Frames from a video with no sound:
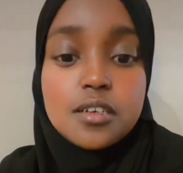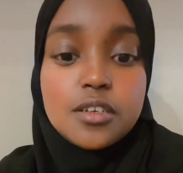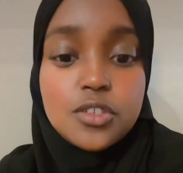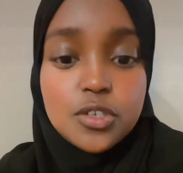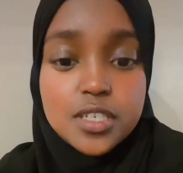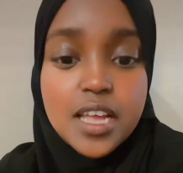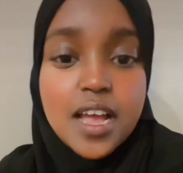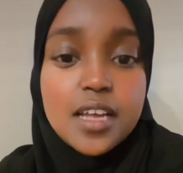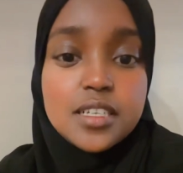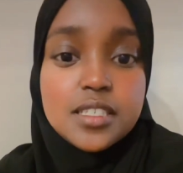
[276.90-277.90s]
your
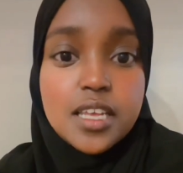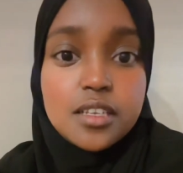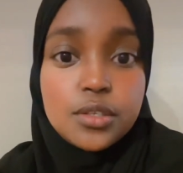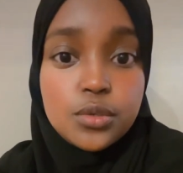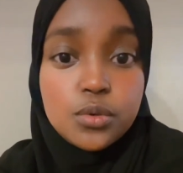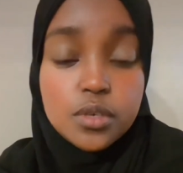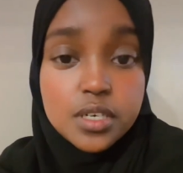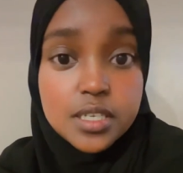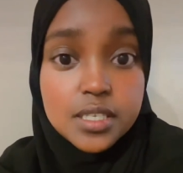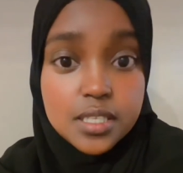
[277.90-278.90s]
dad said you
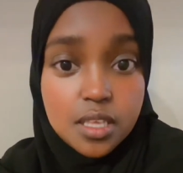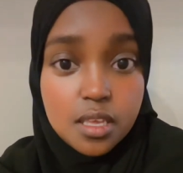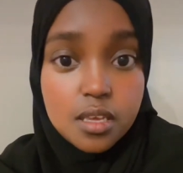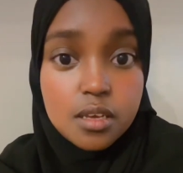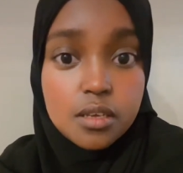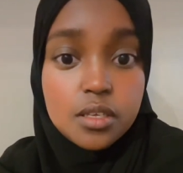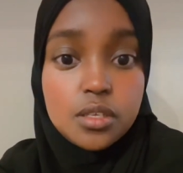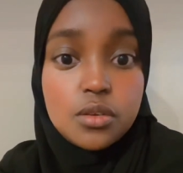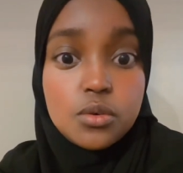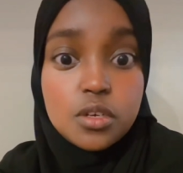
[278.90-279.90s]
couldn't see
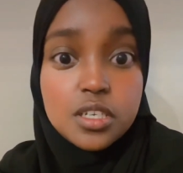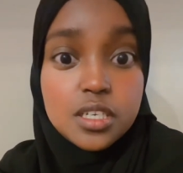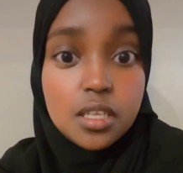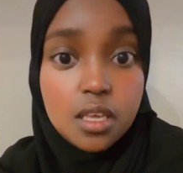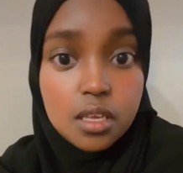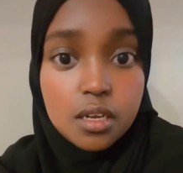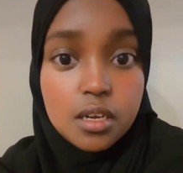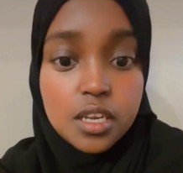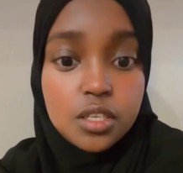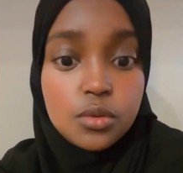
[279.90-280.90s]
you couldn't hear
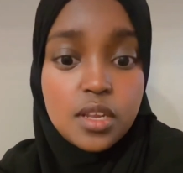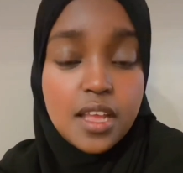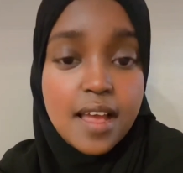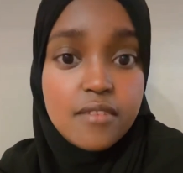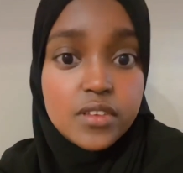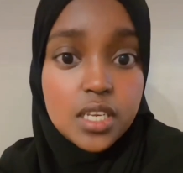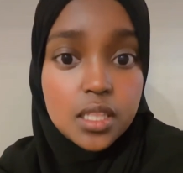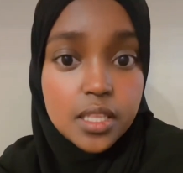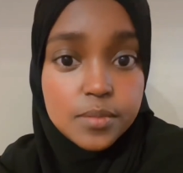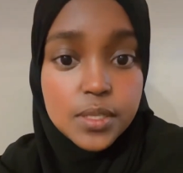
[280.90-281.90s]
and you didn't have any
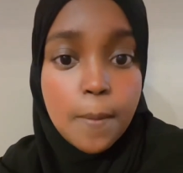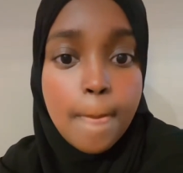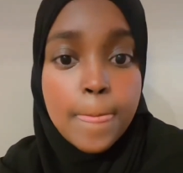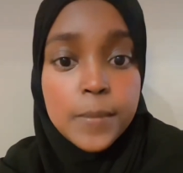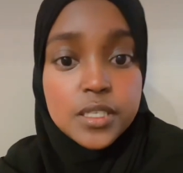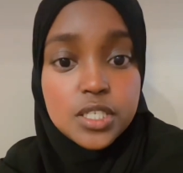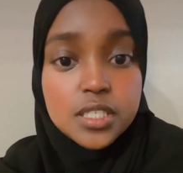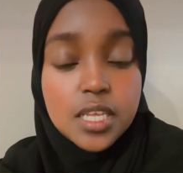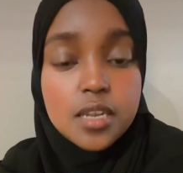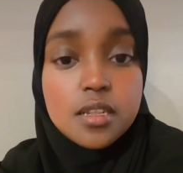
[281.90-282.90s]
limbs she
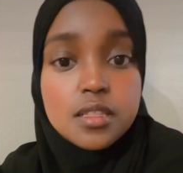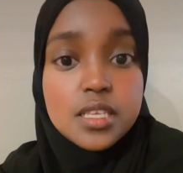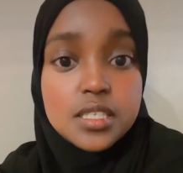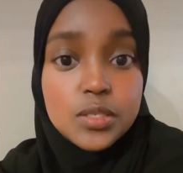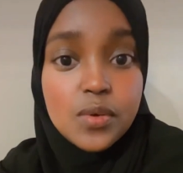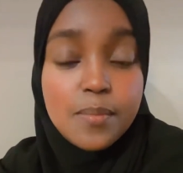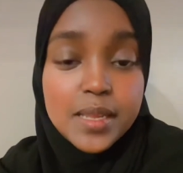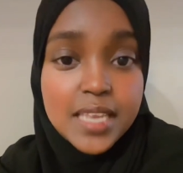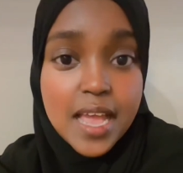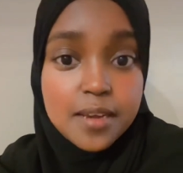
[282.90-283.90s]
said this is what my
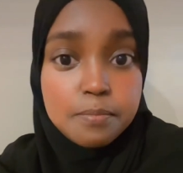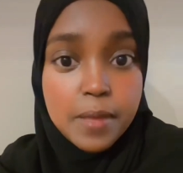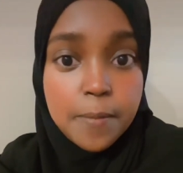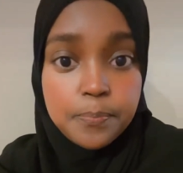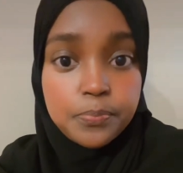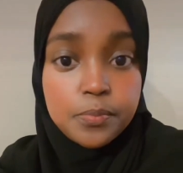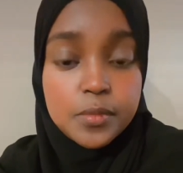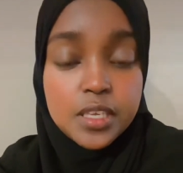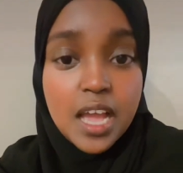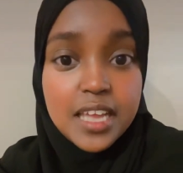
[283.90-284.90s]
dad meant
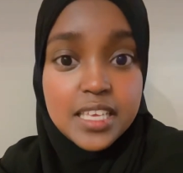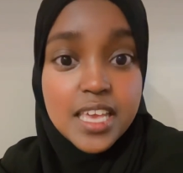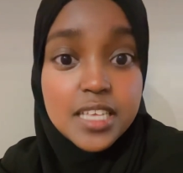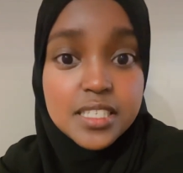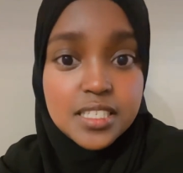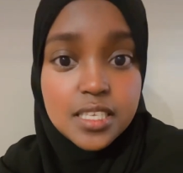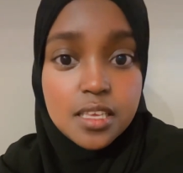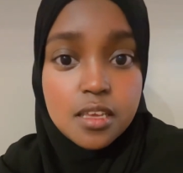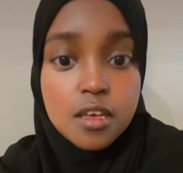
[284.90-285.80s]
i can't see